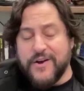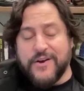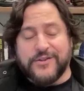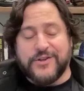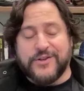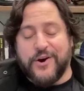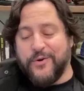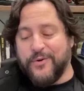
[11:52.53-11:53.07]

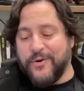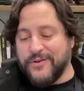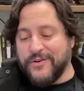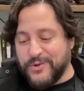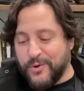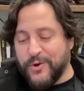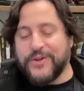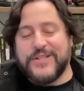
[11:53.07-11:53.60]
So
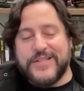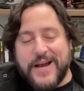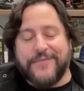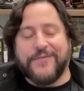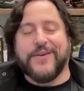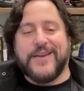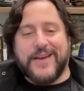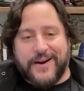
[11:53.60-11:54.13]
George
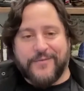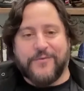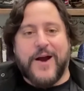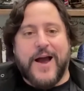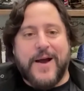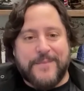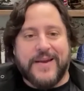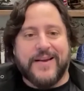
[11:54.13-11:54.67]
definitely kind of
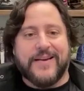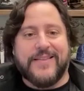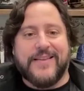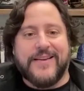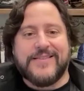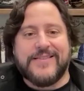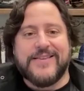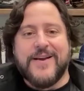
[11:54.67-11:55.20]
wrapped me into
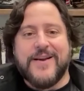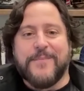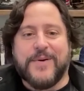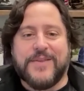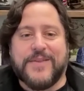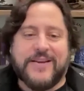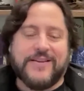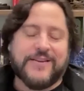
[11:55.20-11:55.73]
this. But
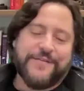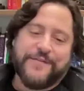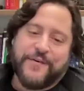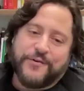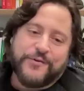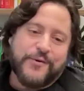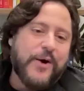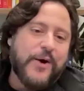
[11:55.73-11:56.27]
then the
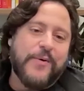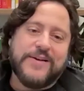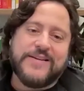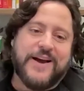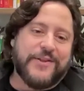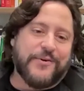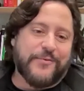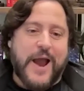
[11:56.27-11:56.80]
further I went
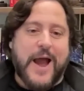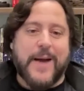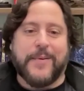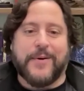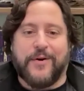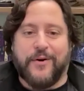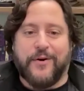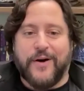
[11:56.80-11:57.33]
down the rabbit
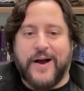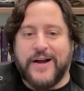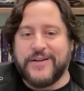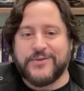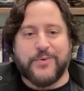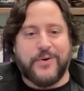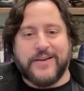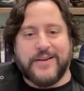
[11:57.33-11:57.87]
hole, I just
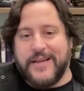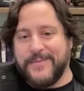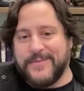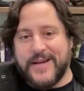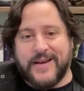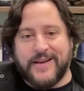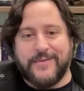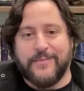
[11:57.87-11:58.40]
wanted to keep
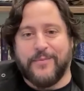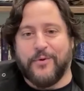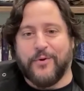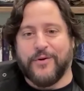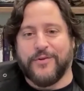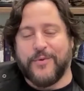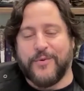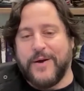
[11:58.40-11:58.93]
taking more
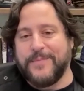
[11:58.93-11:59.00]
of the red